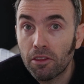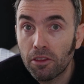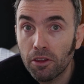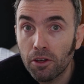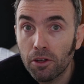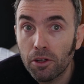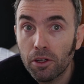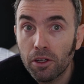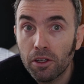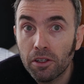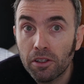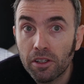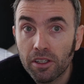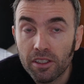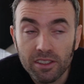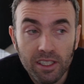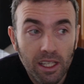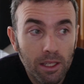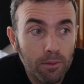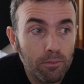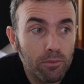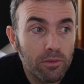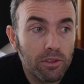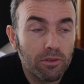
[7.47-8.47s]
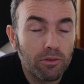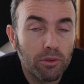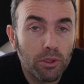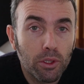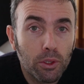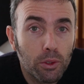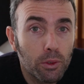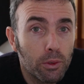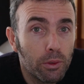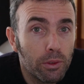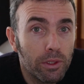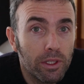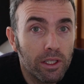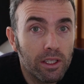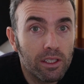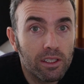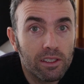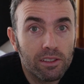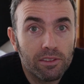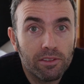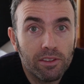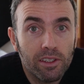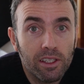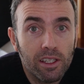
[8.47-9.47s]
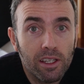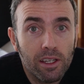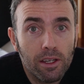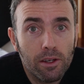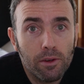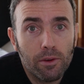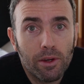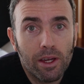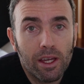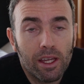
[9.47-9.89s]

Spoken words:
third attempt of recording this video,